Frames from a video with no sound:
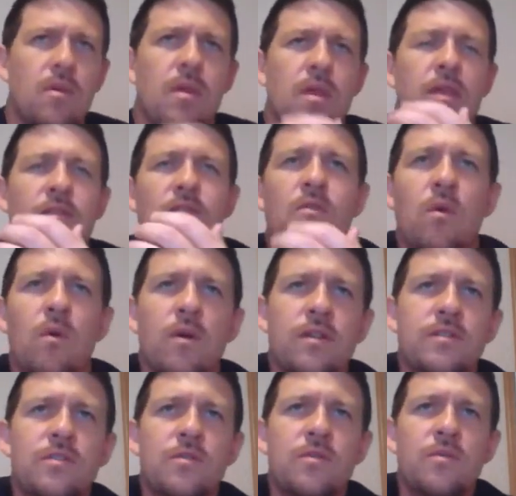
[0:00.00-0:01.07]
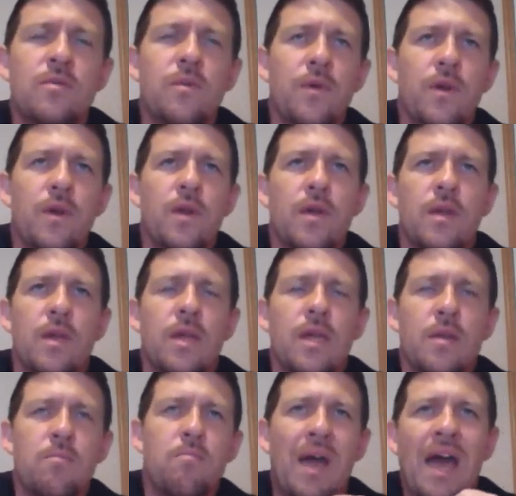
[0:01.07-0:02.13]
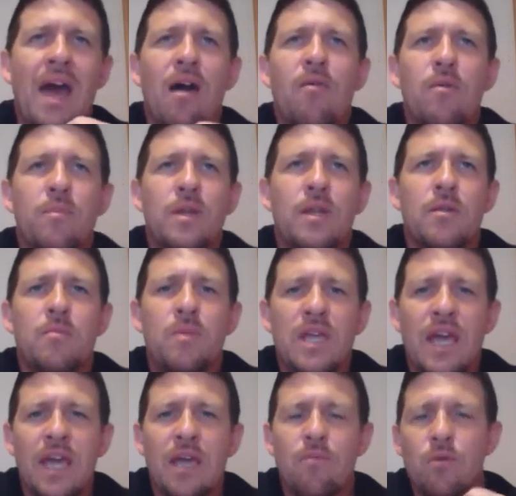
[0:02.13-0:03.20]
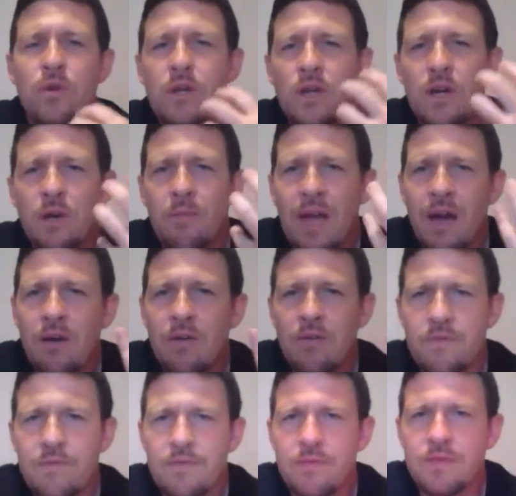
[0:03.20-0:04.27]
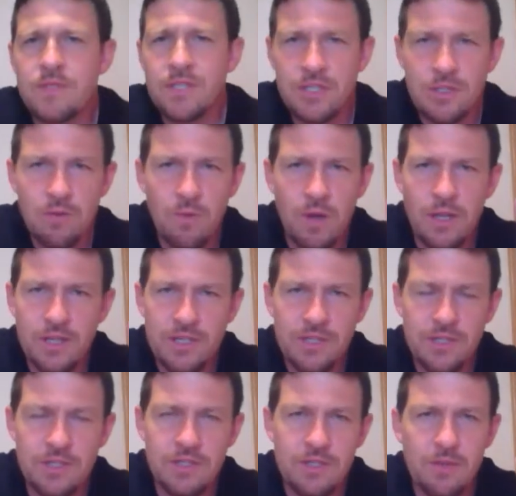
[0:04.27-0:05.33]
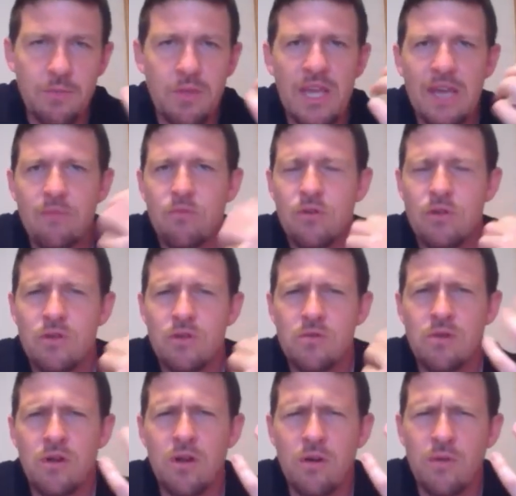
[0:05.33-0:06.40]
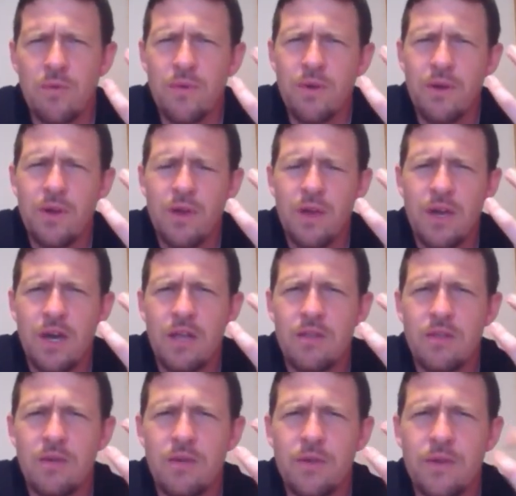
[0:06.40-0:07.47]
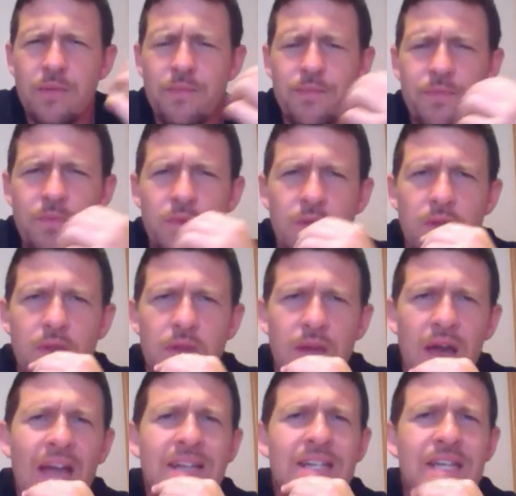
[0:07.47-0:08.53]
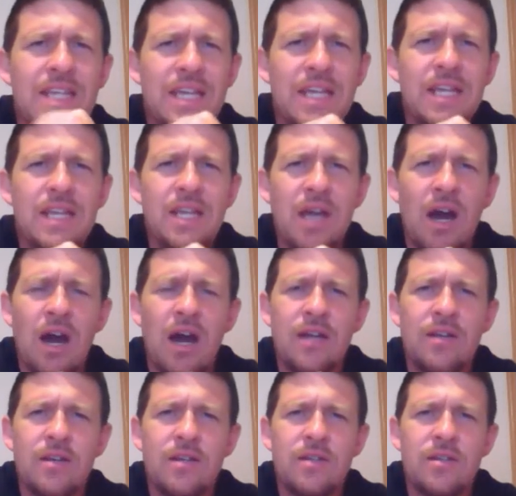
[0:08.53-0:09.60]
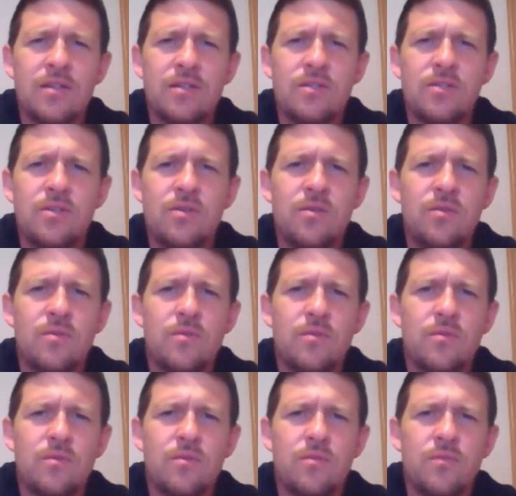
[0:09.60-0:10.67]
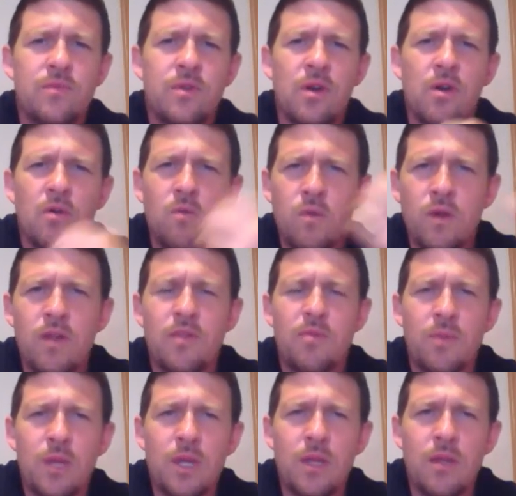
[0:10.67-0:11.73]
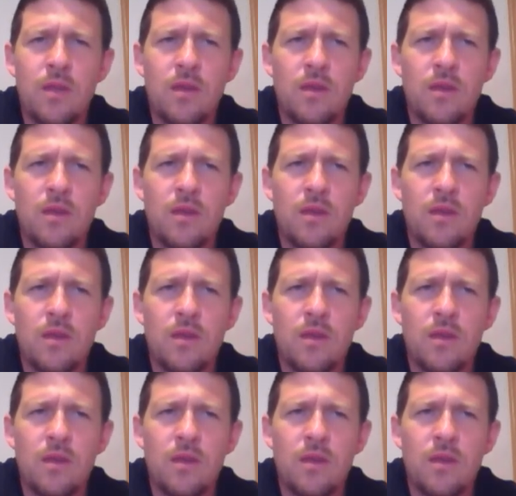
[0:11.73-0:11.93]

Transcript: is going to empower me to be able to come out of situations, to be able to grow, hallelujah. I need God to go with me